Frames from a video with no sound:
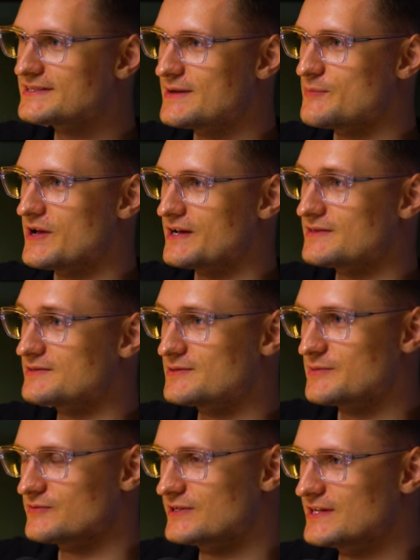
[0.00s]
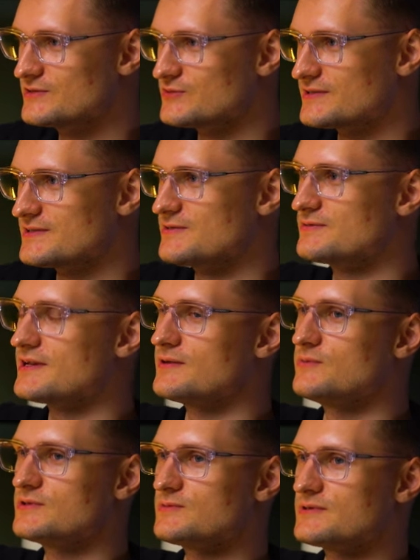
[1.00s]
step back. There's something really interesting you
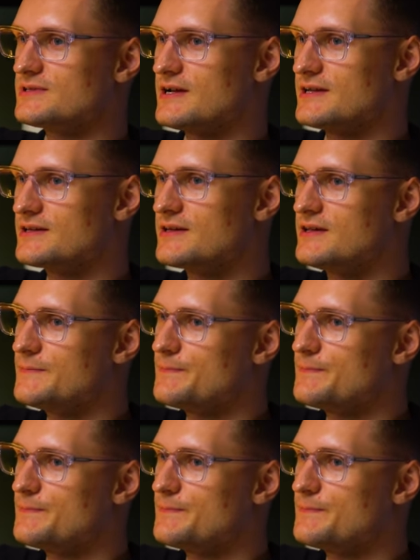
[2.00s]
said, which was like,